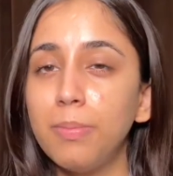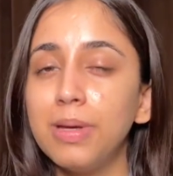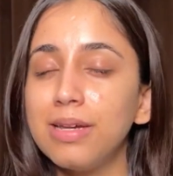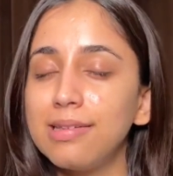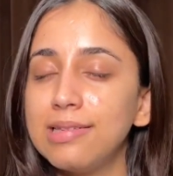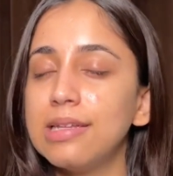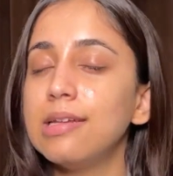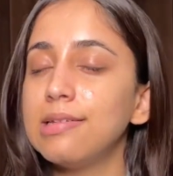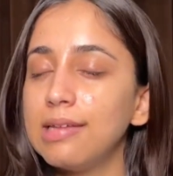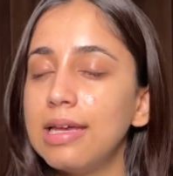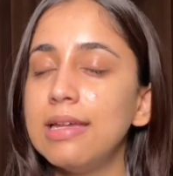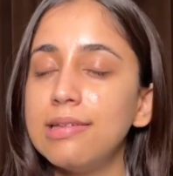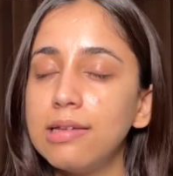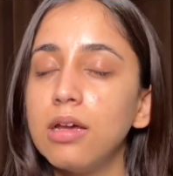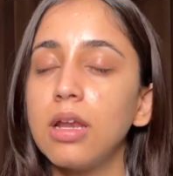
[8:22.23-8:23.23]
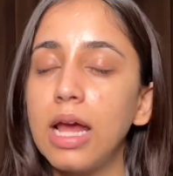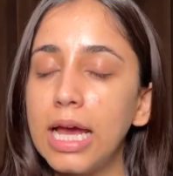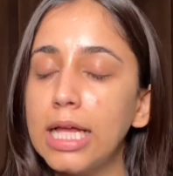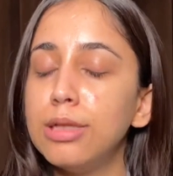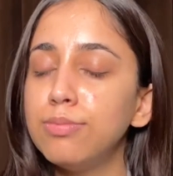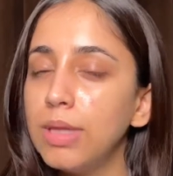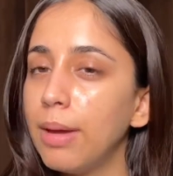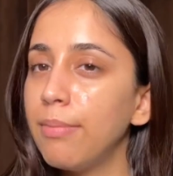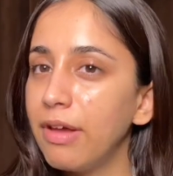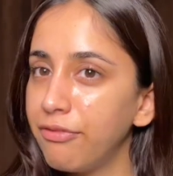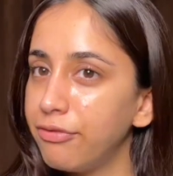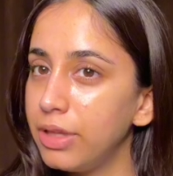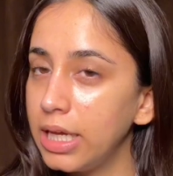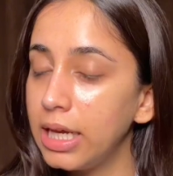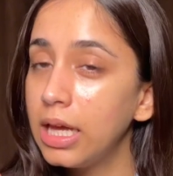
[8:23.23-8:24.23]
because this is gonna help them
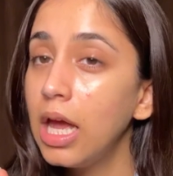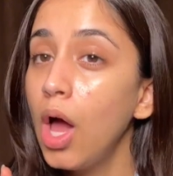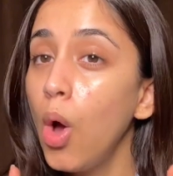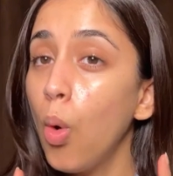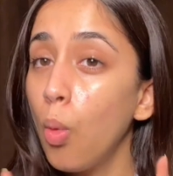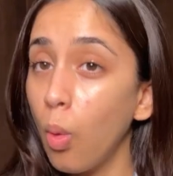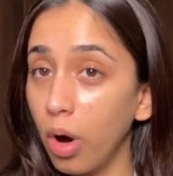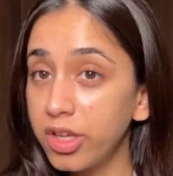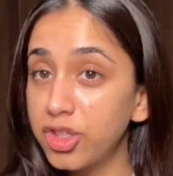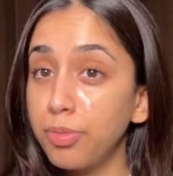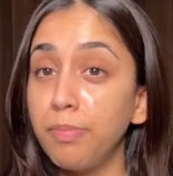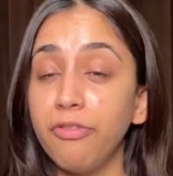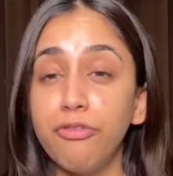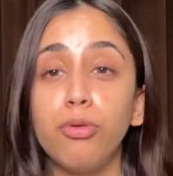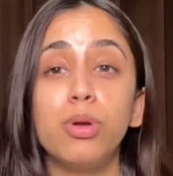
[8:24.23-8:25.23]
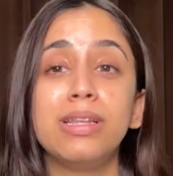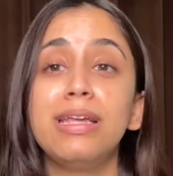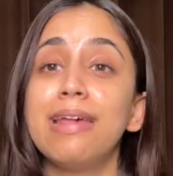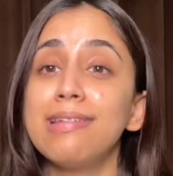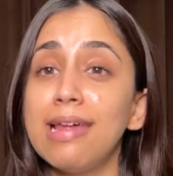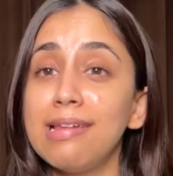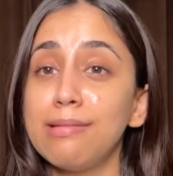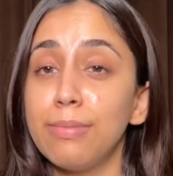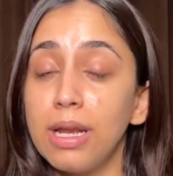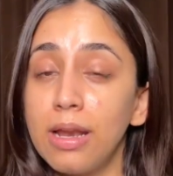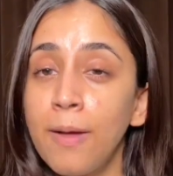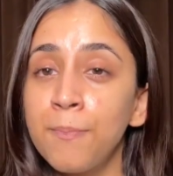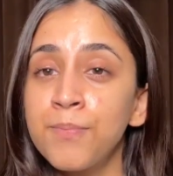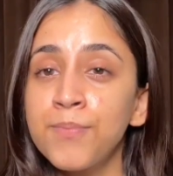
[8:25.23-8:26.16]
if they watch before the assessment.